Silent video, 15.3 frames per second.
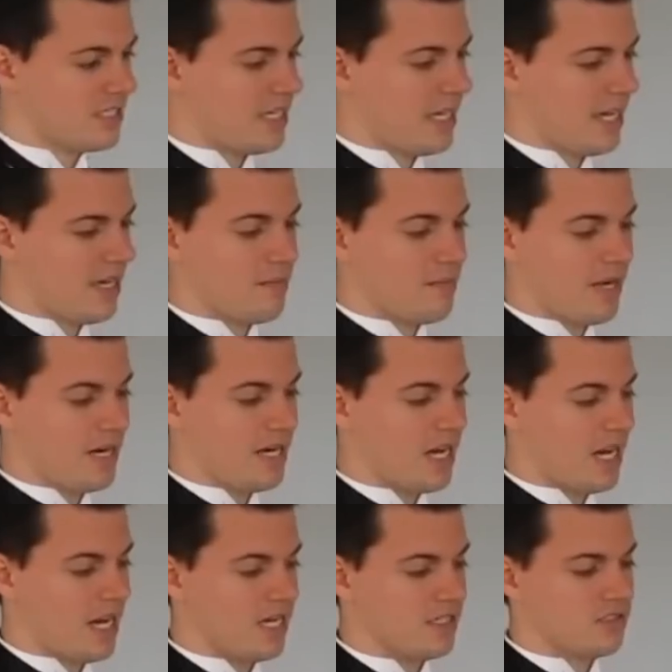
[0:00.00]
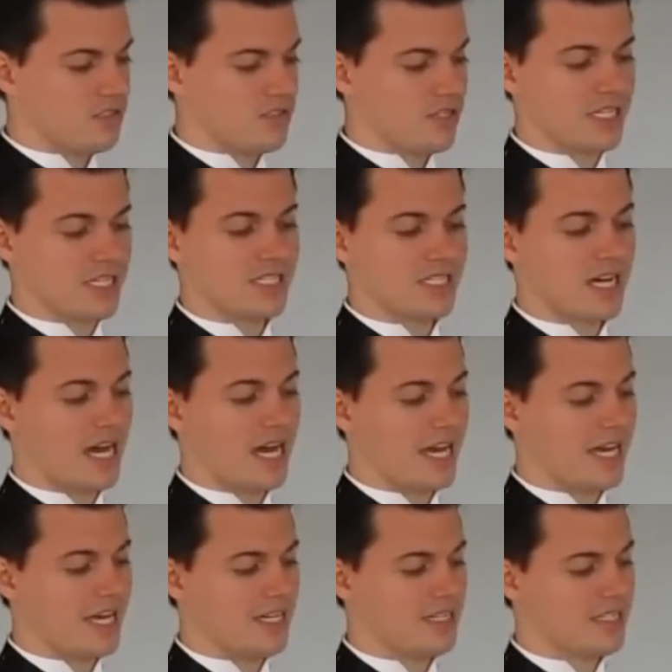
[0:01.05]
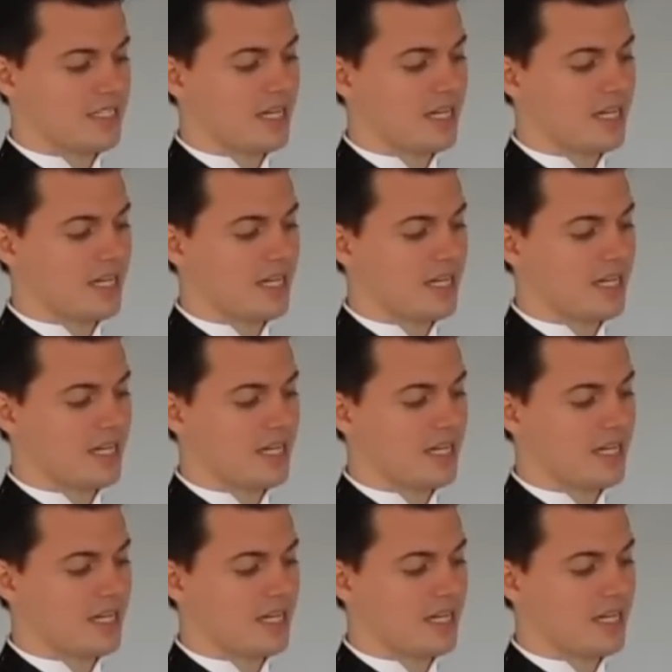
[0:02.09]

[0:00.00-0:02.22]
take my nozzle and tie it